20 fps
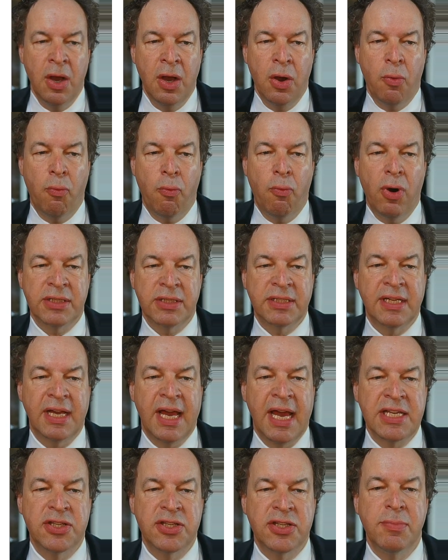What
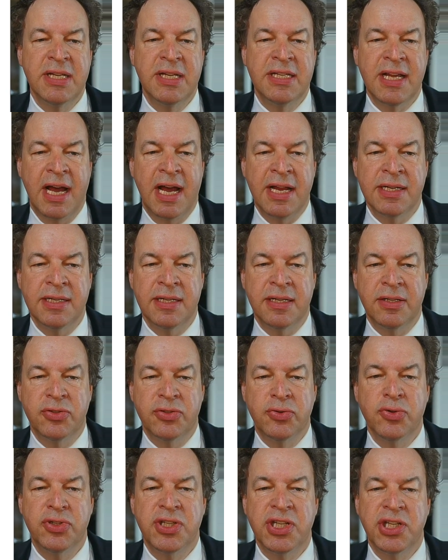has to be done
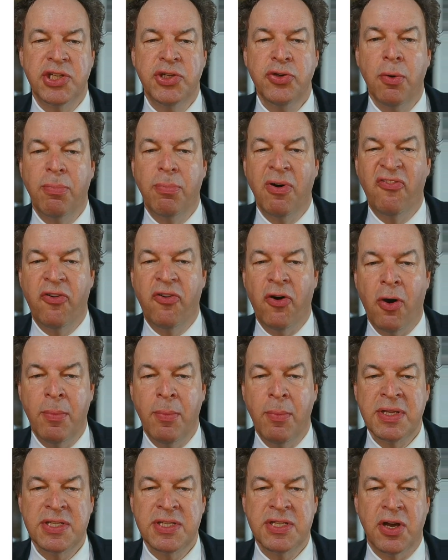to secure
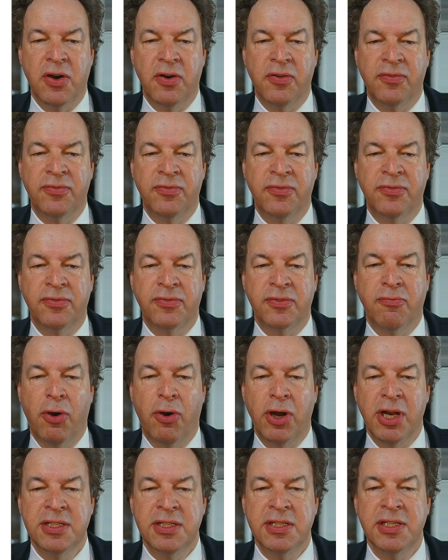performance of
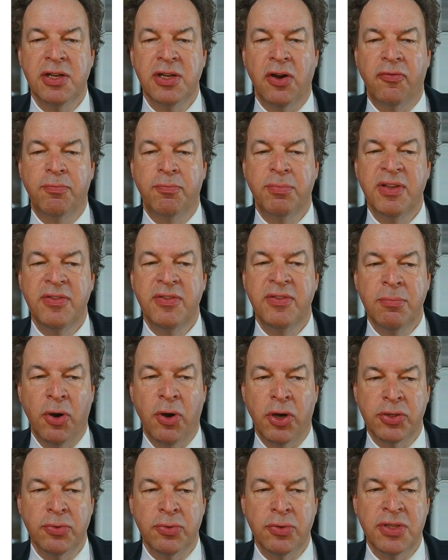quality of PV
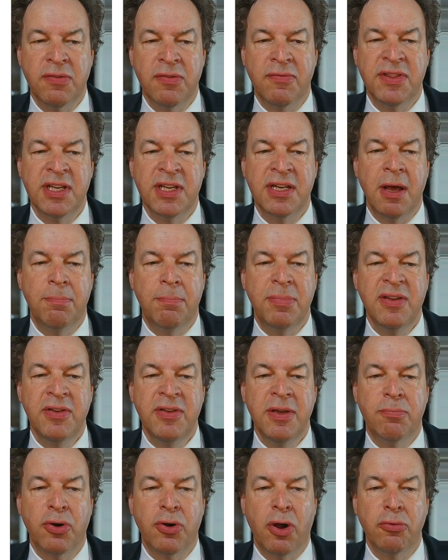modules within a
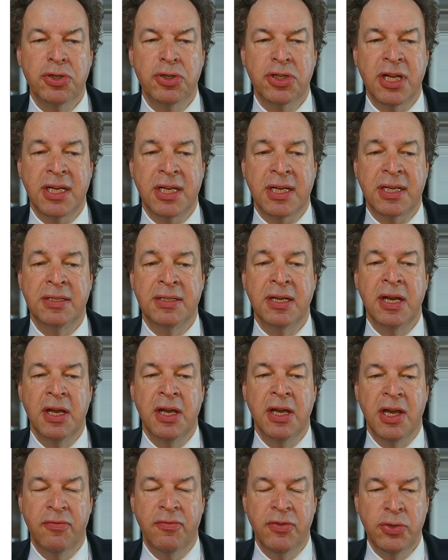PV project?
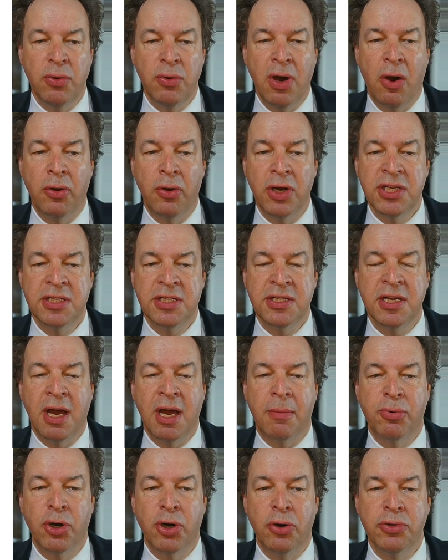We do a holistic
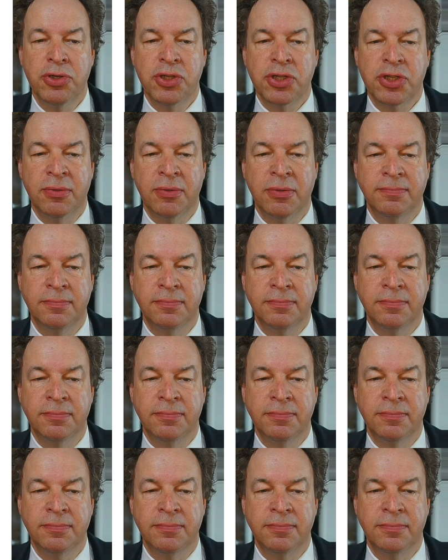approach.